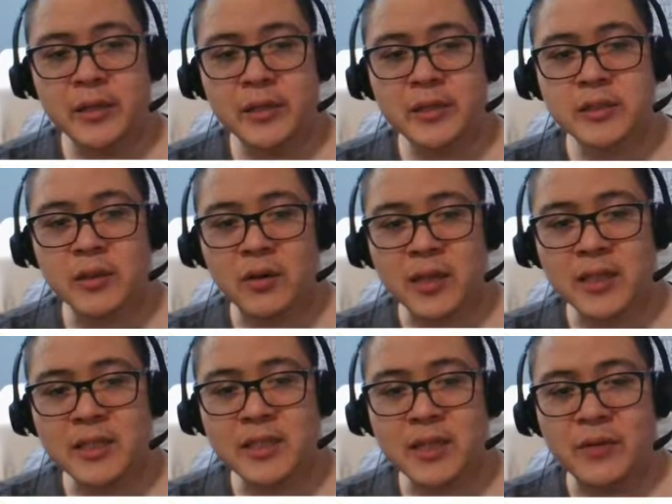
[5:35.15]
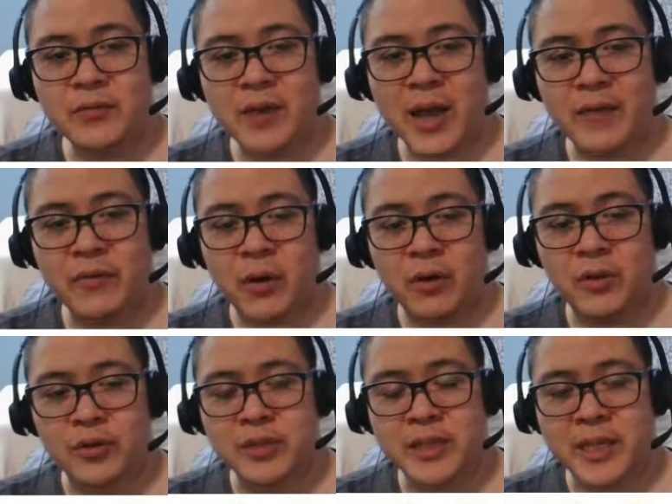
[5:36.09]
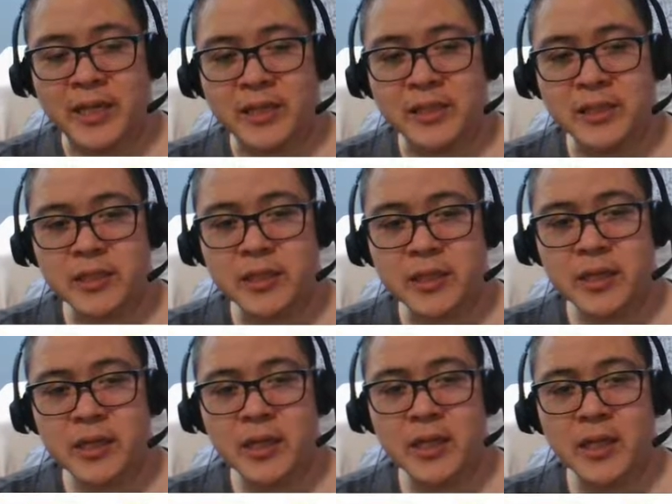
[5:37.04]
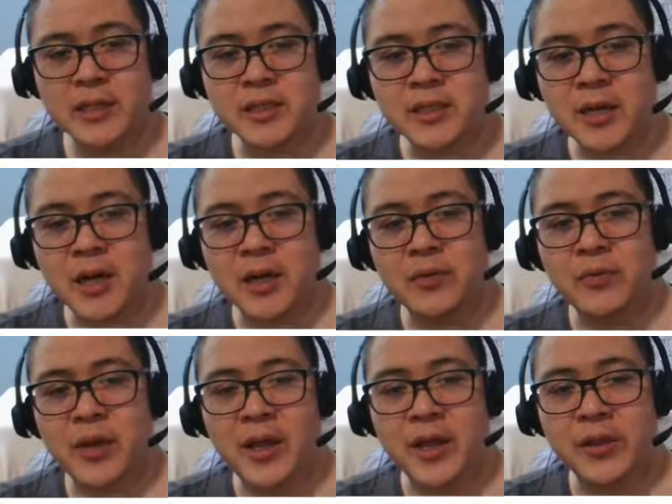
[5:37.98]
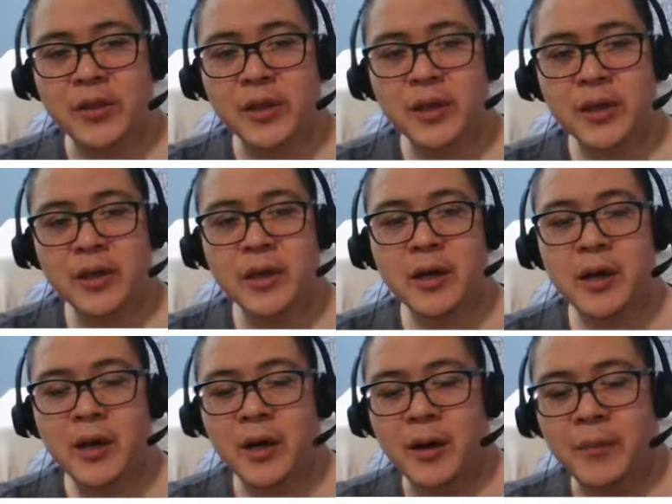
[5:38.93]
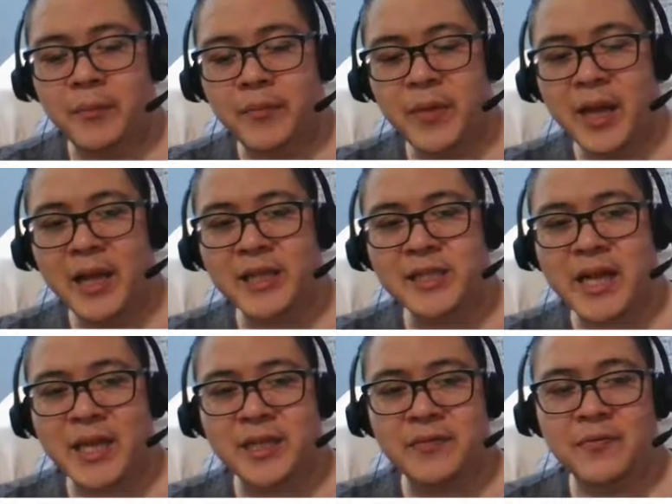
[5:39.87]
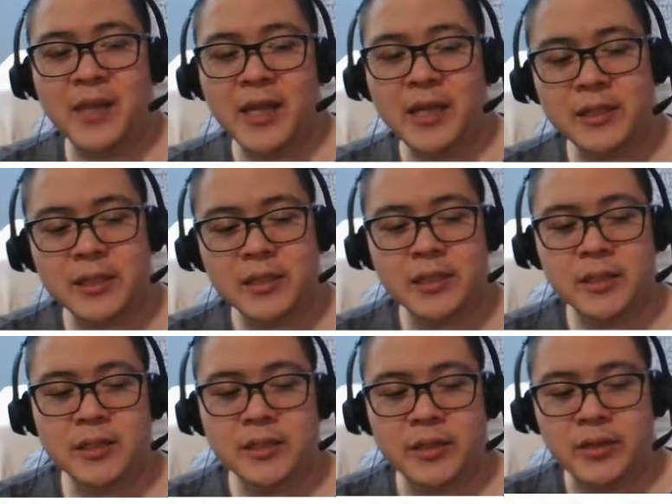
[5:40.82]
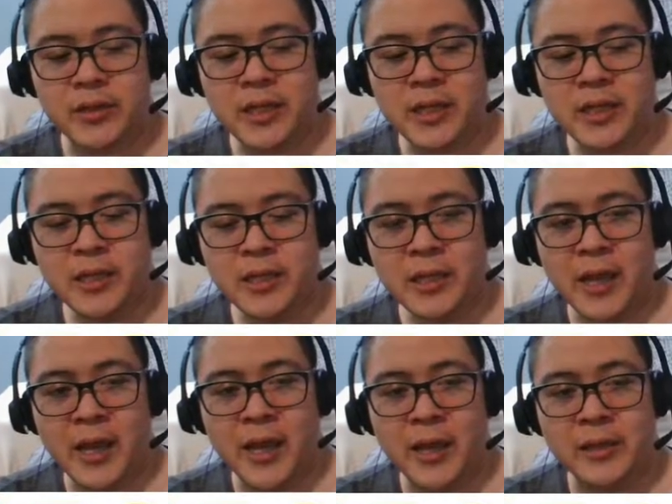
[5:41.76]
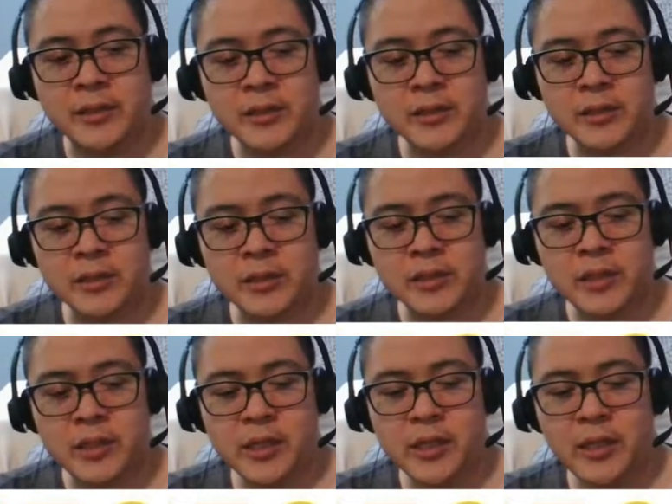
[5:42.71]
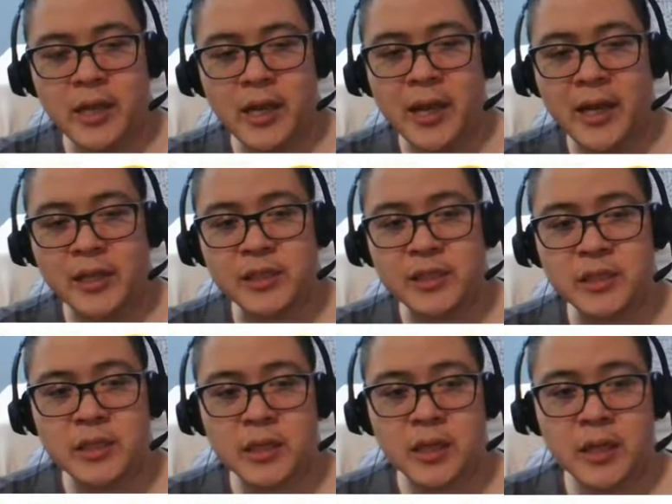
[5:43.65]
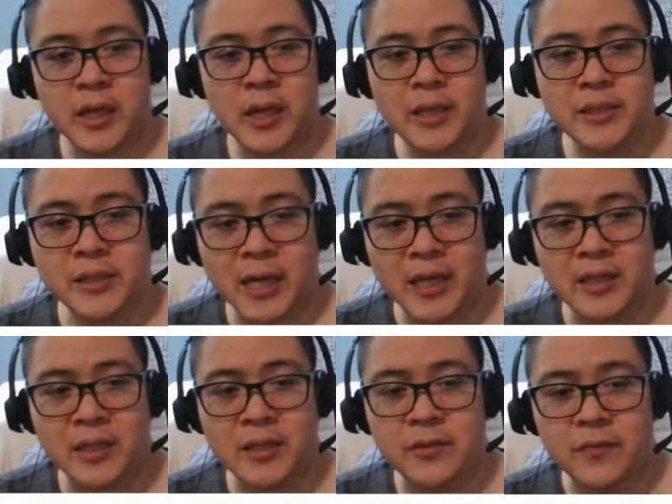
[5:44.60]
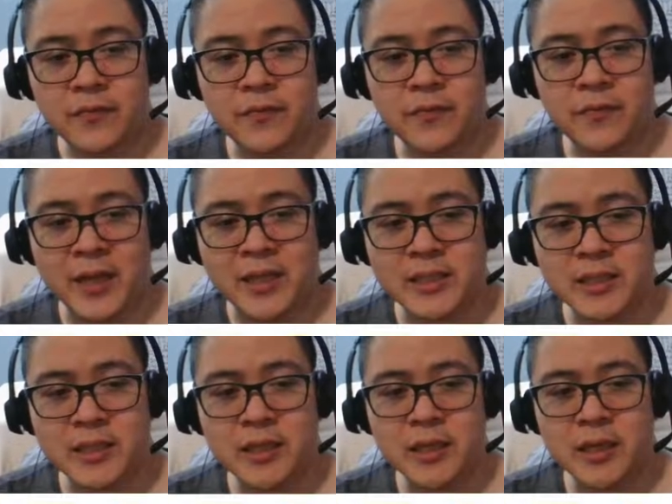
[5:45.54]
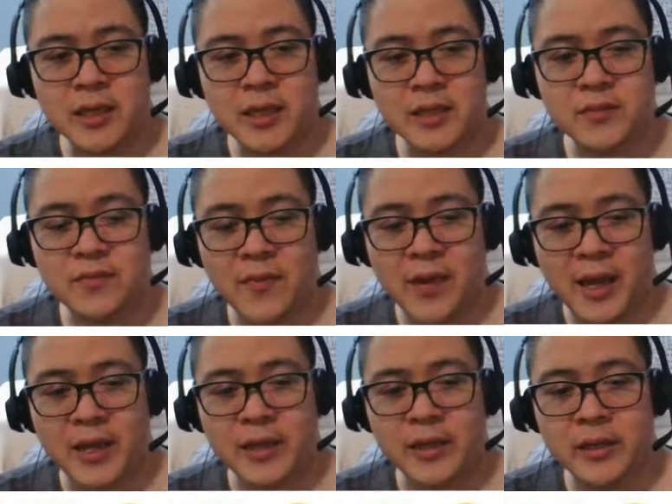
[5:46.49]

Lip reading: So let's see if we have all those things. Let's start with enchanted flint. So E and C H, enchanted flint. That's fine.